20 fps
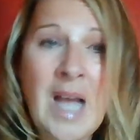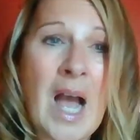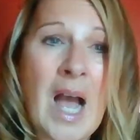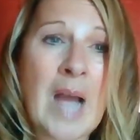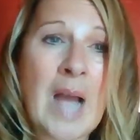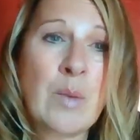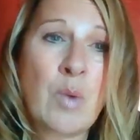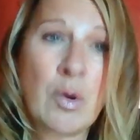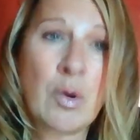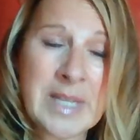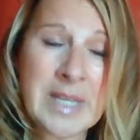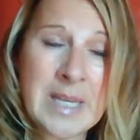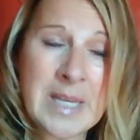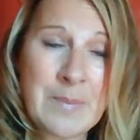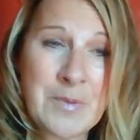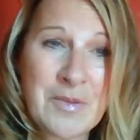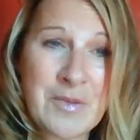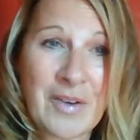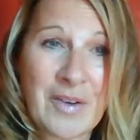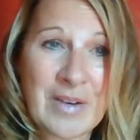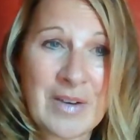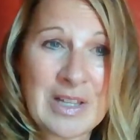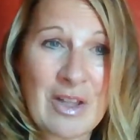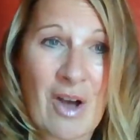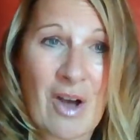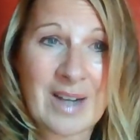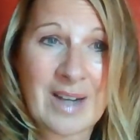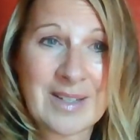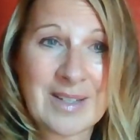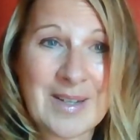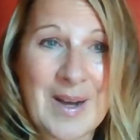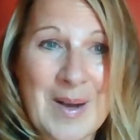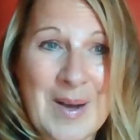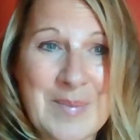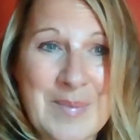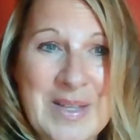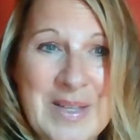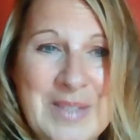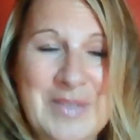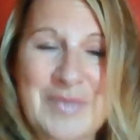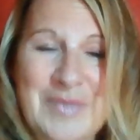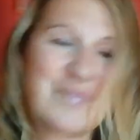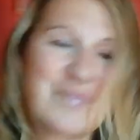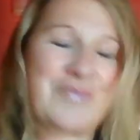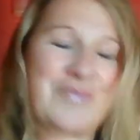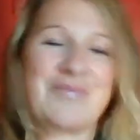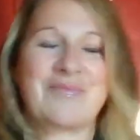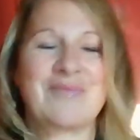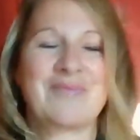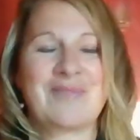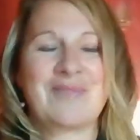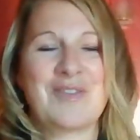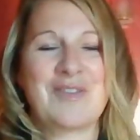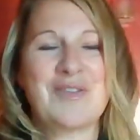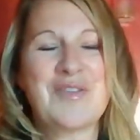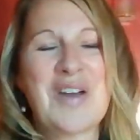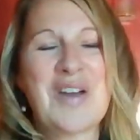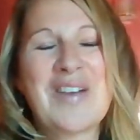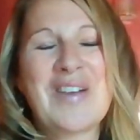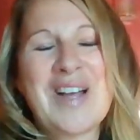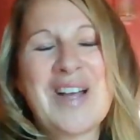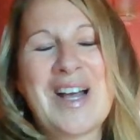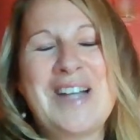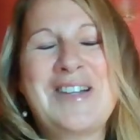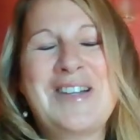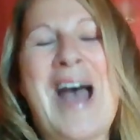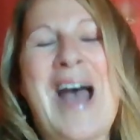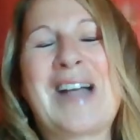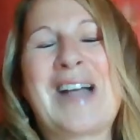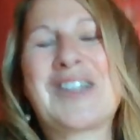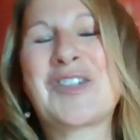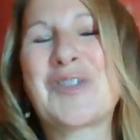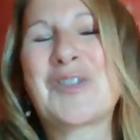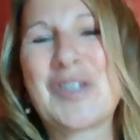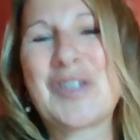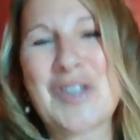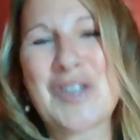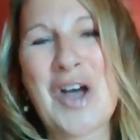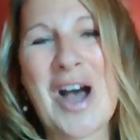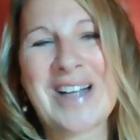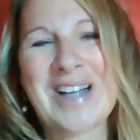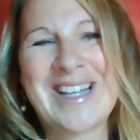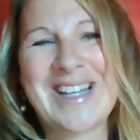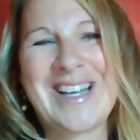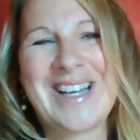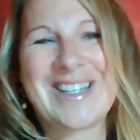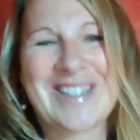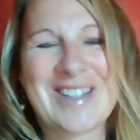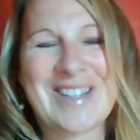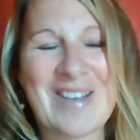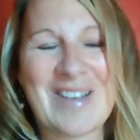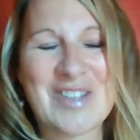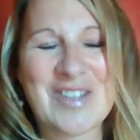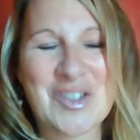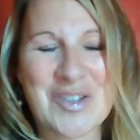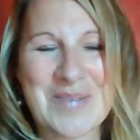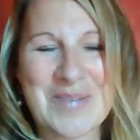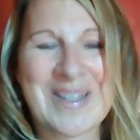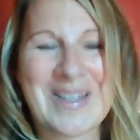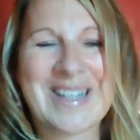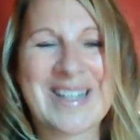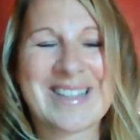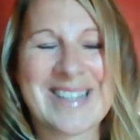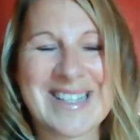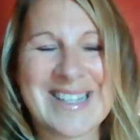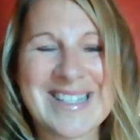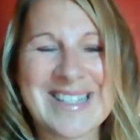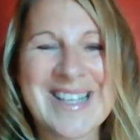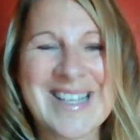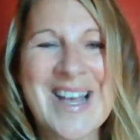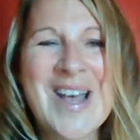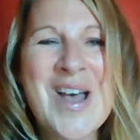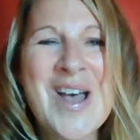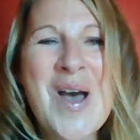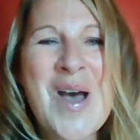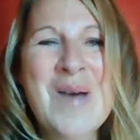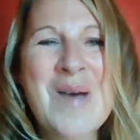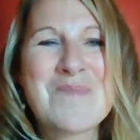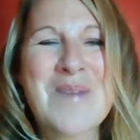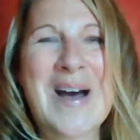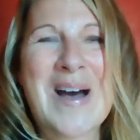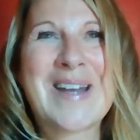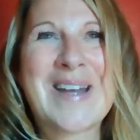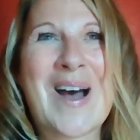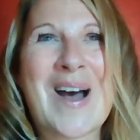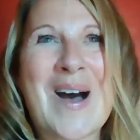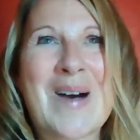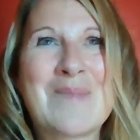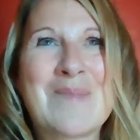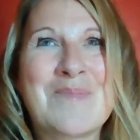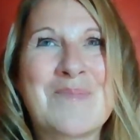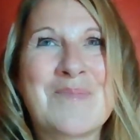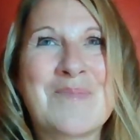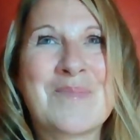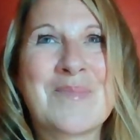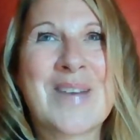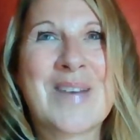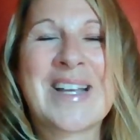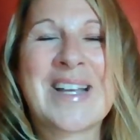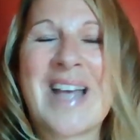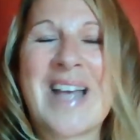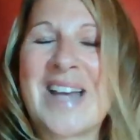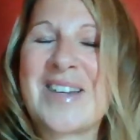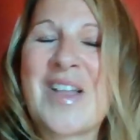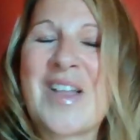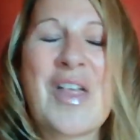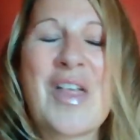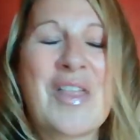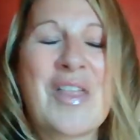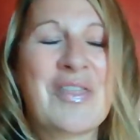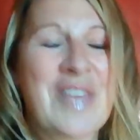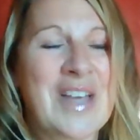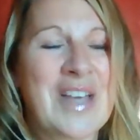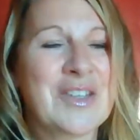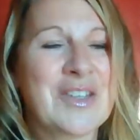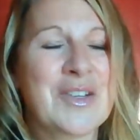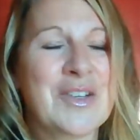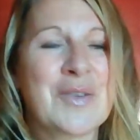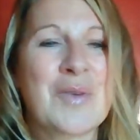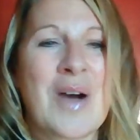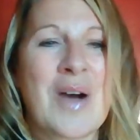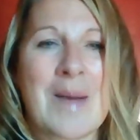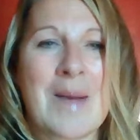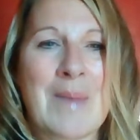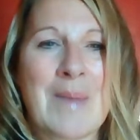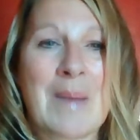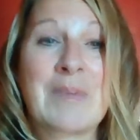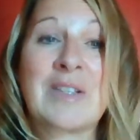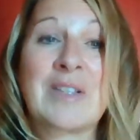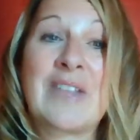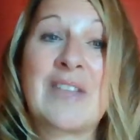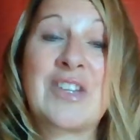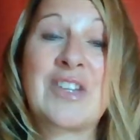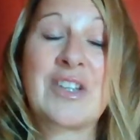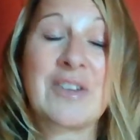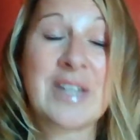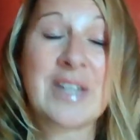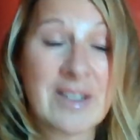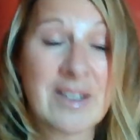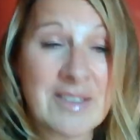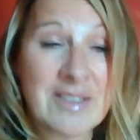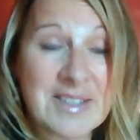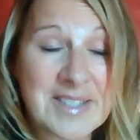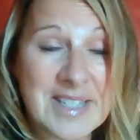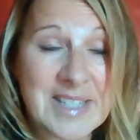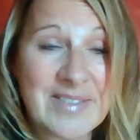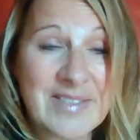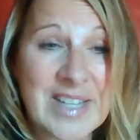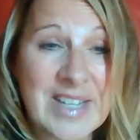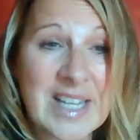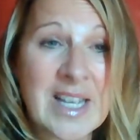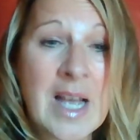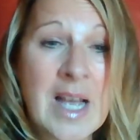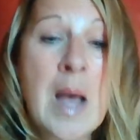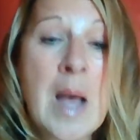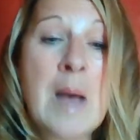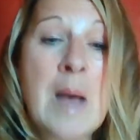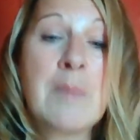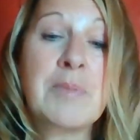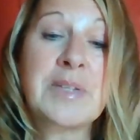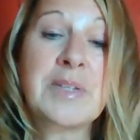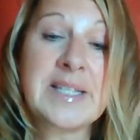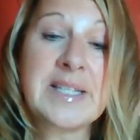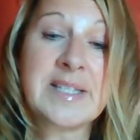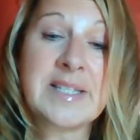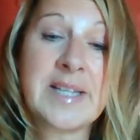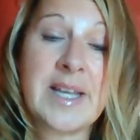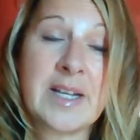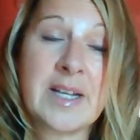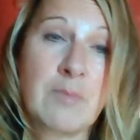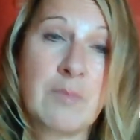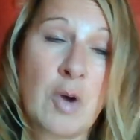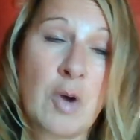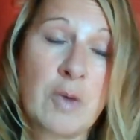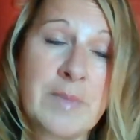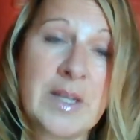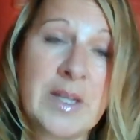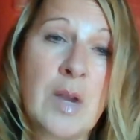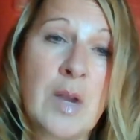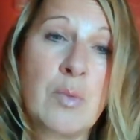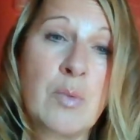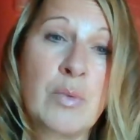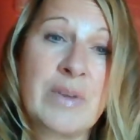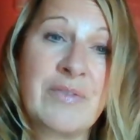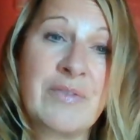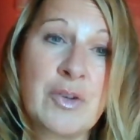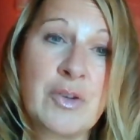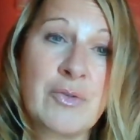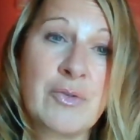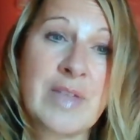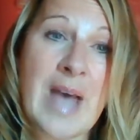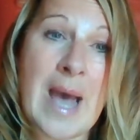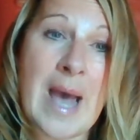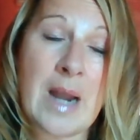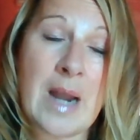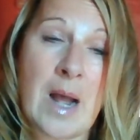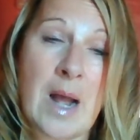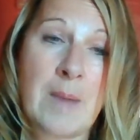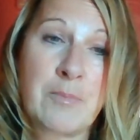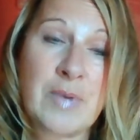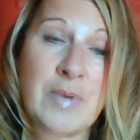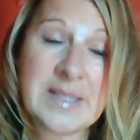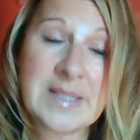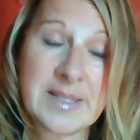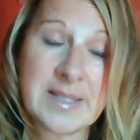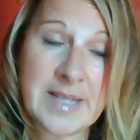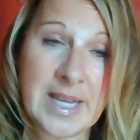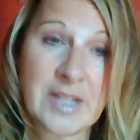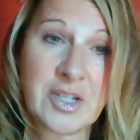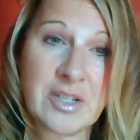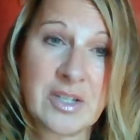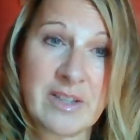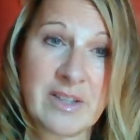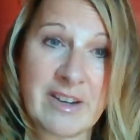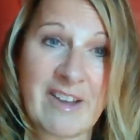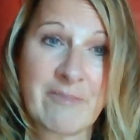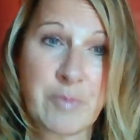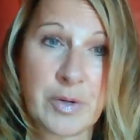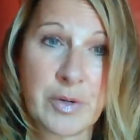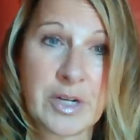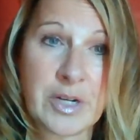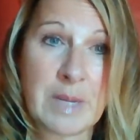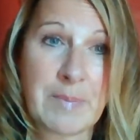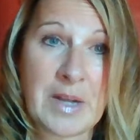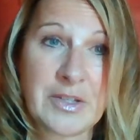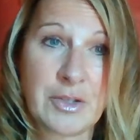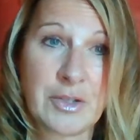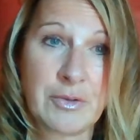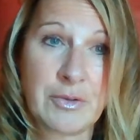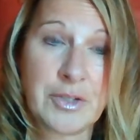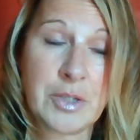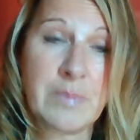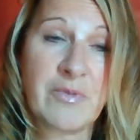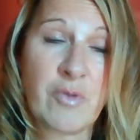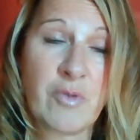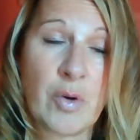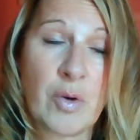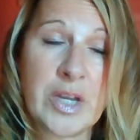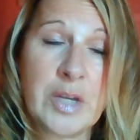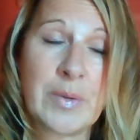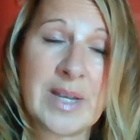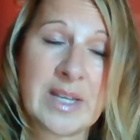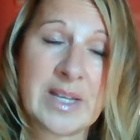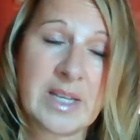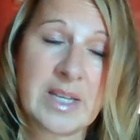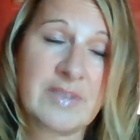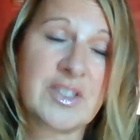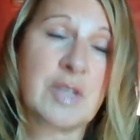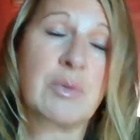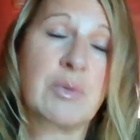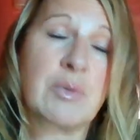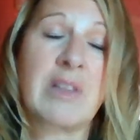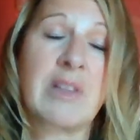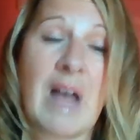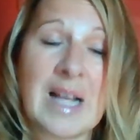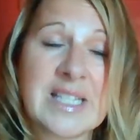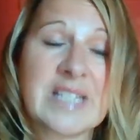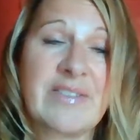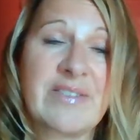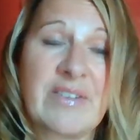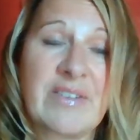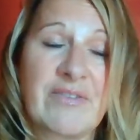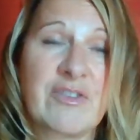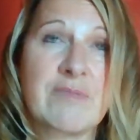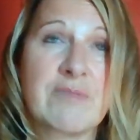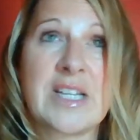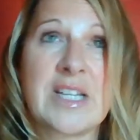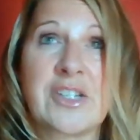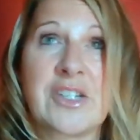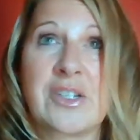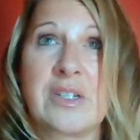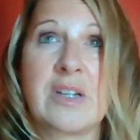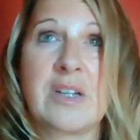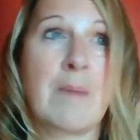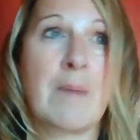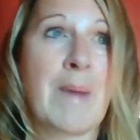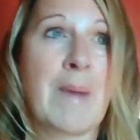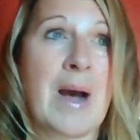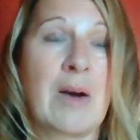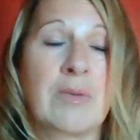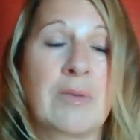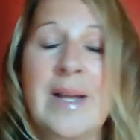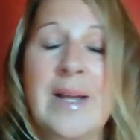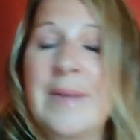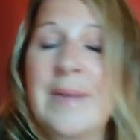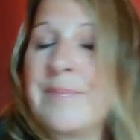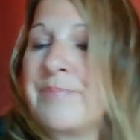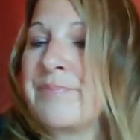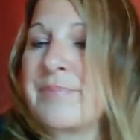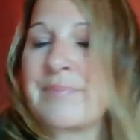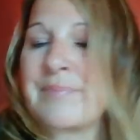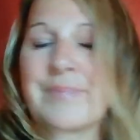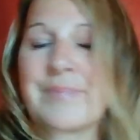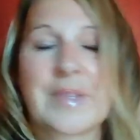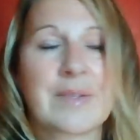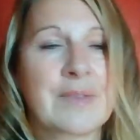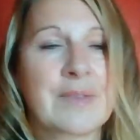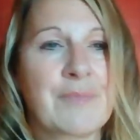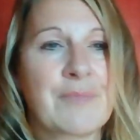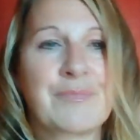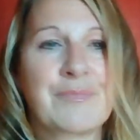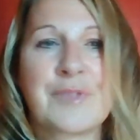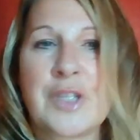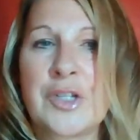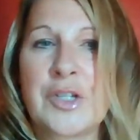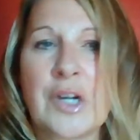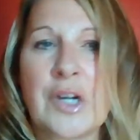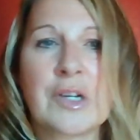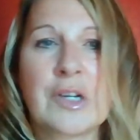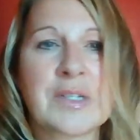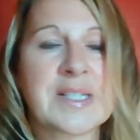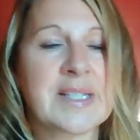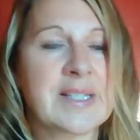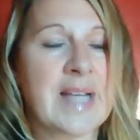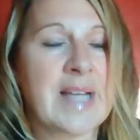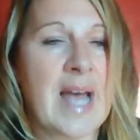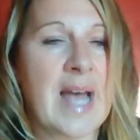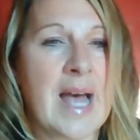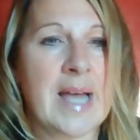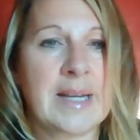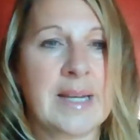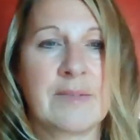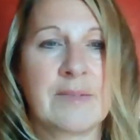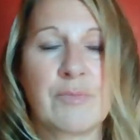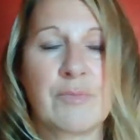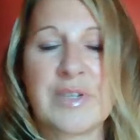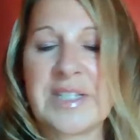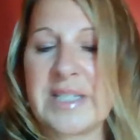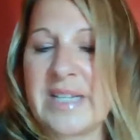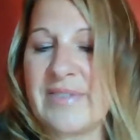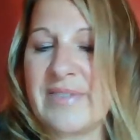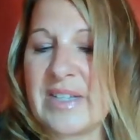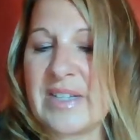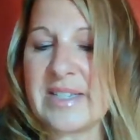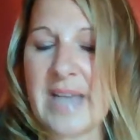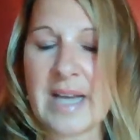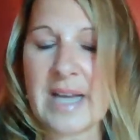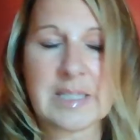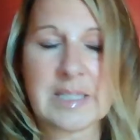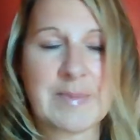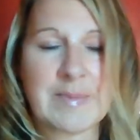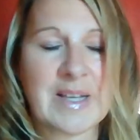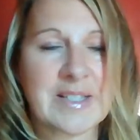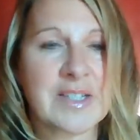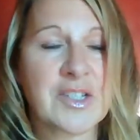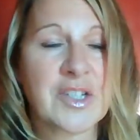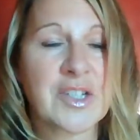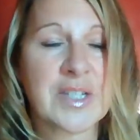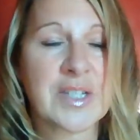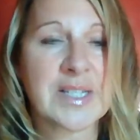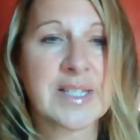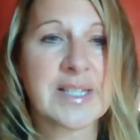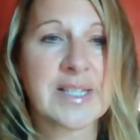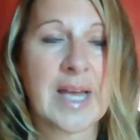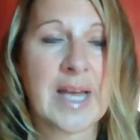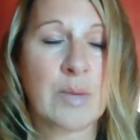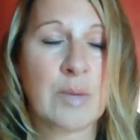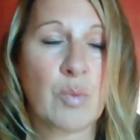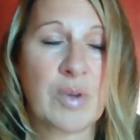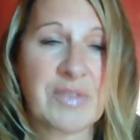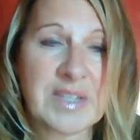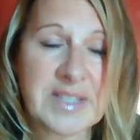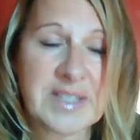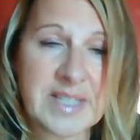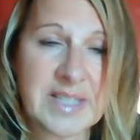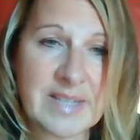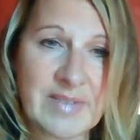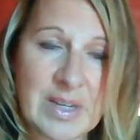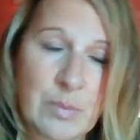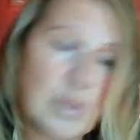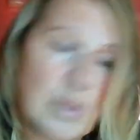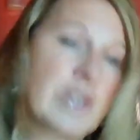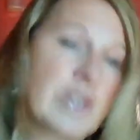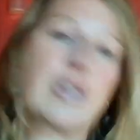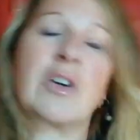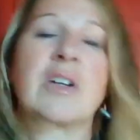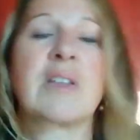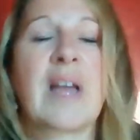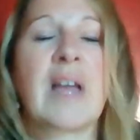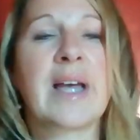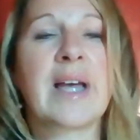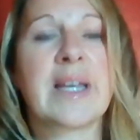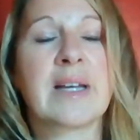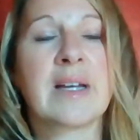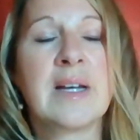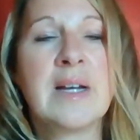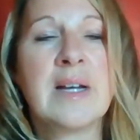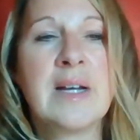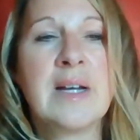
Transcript: I won't keep you very long. It's very unnatural talking in a live stream like this. But again, thank you. I'm glad that you're here this evening. Please take a moment, review that presentation that I put up on YouTube for you. It gives you lots of information about the nurse and receiving text messages and what this evening will look like.